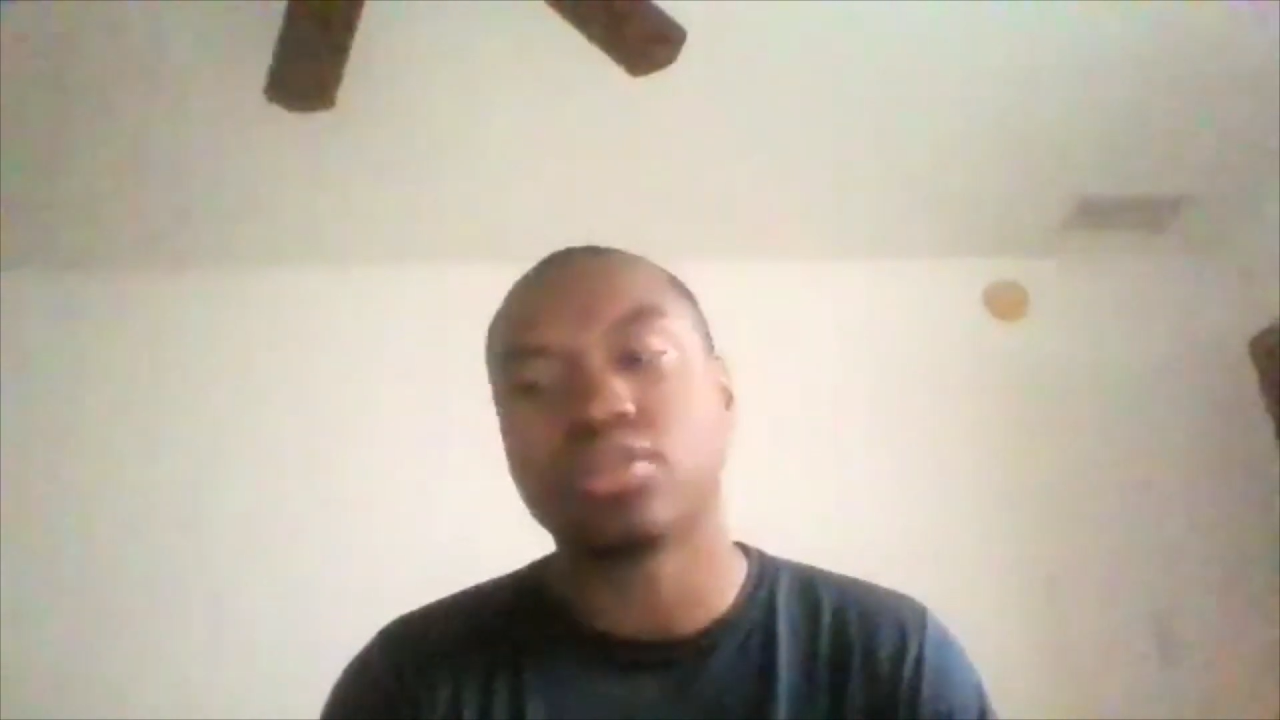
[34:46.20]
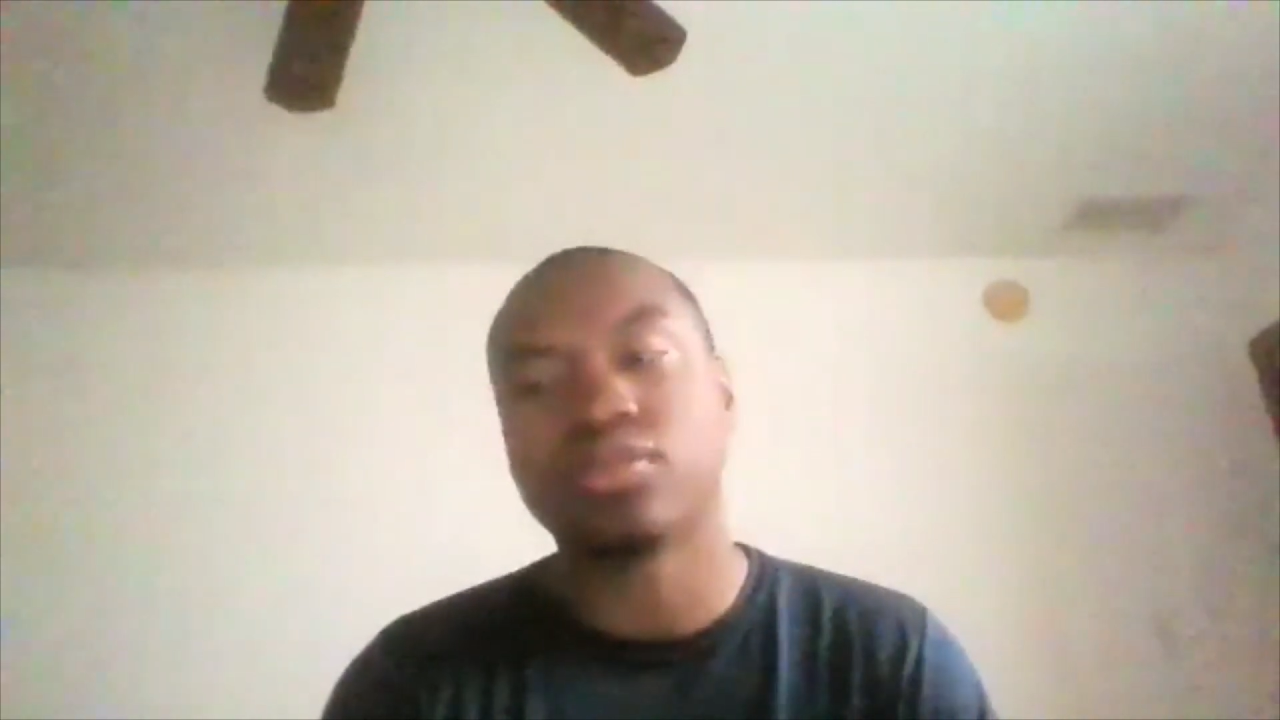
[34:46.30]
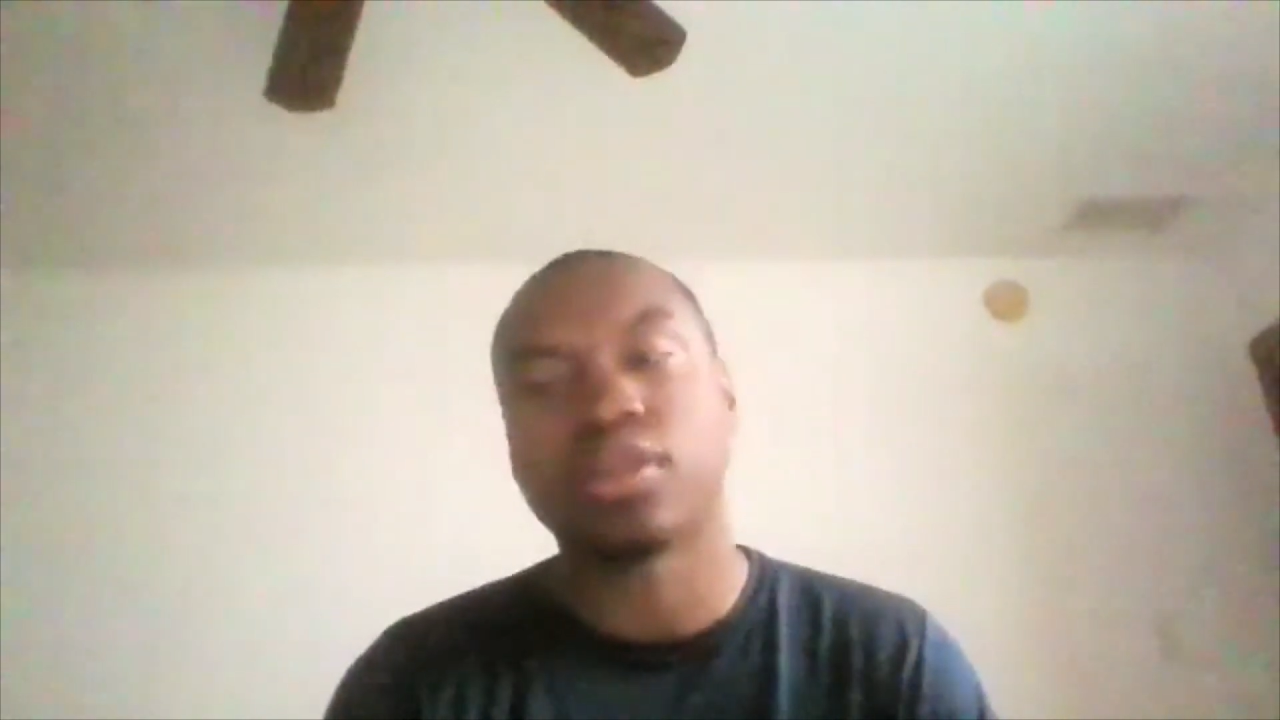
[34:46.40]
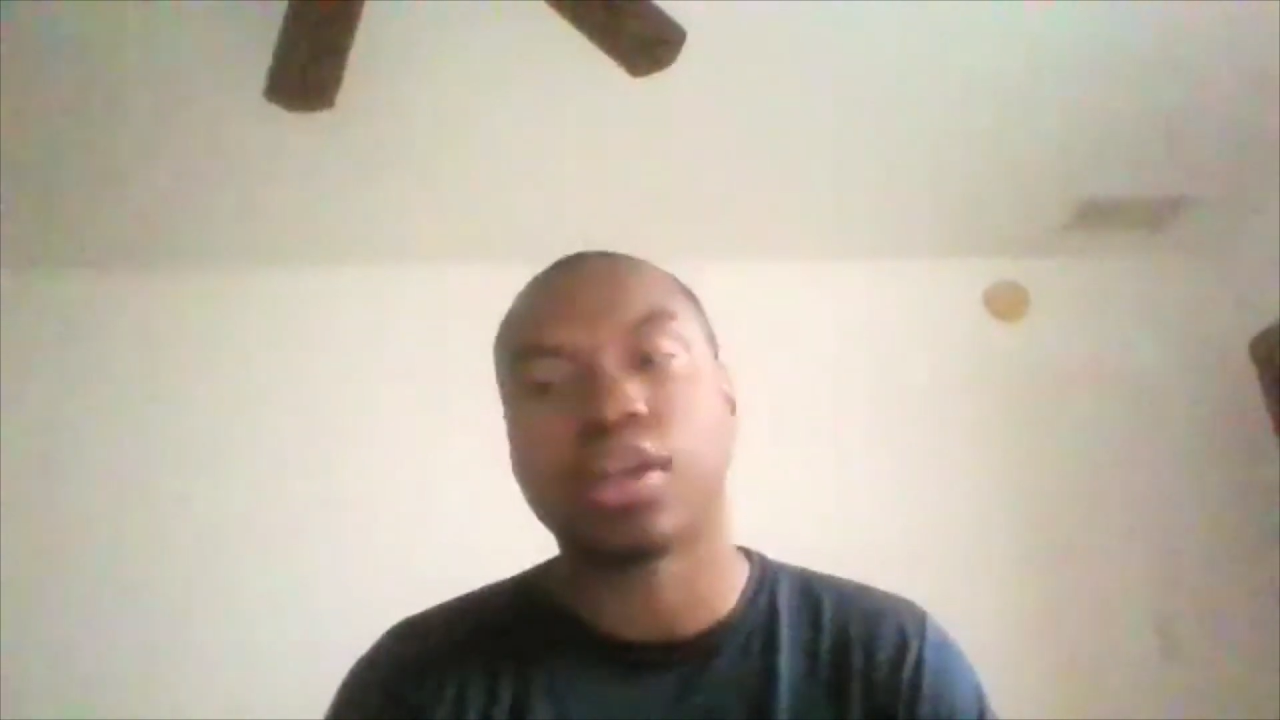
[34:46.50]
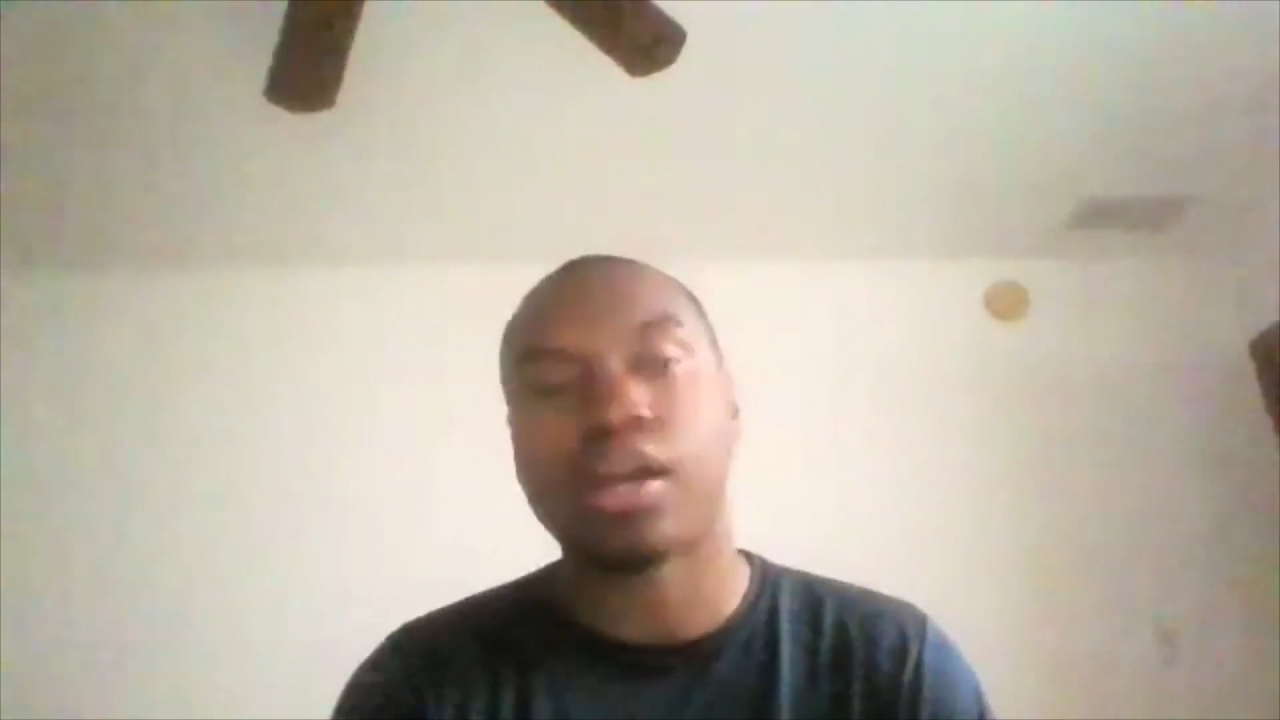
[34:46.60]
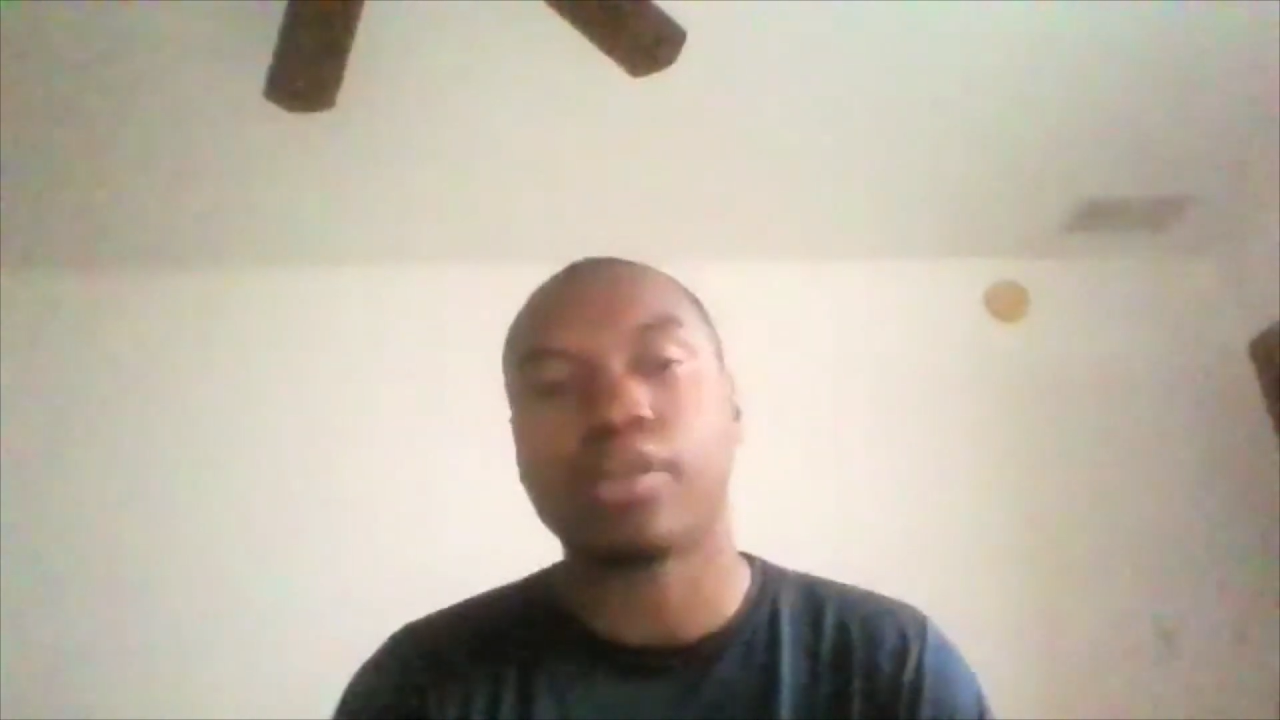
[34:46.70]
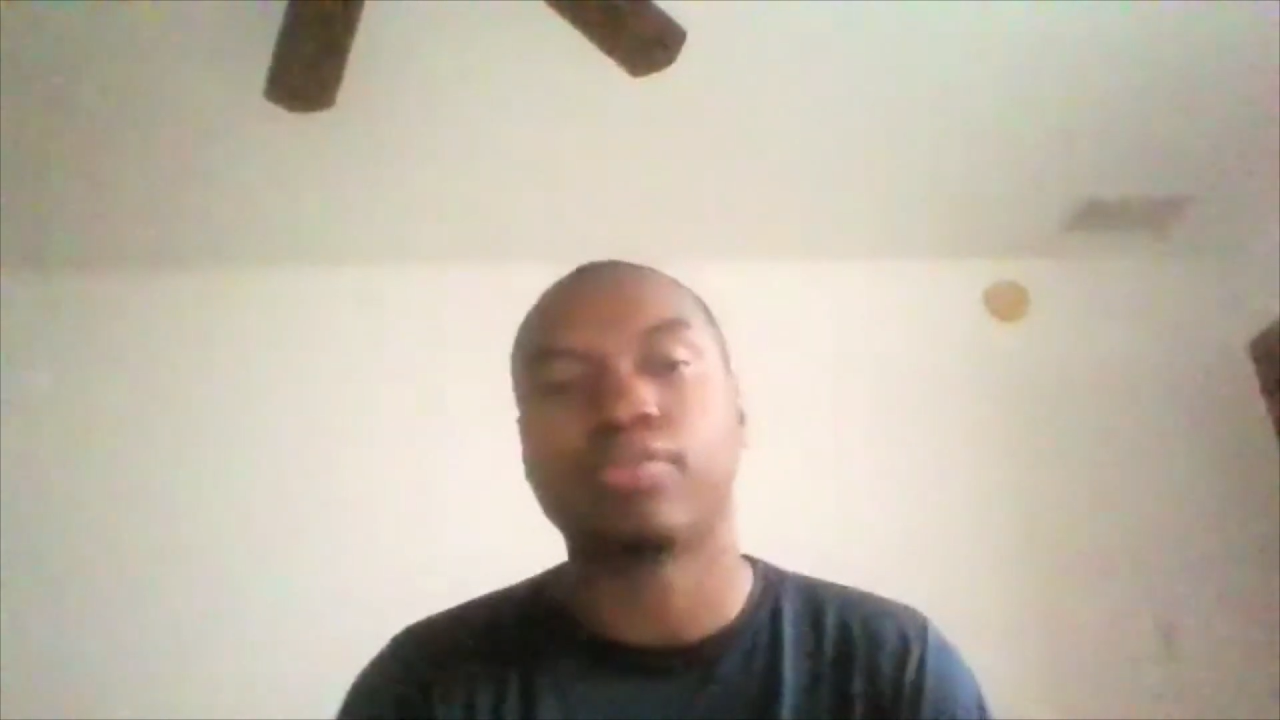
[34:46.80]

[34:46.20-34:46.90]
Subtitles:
shows like how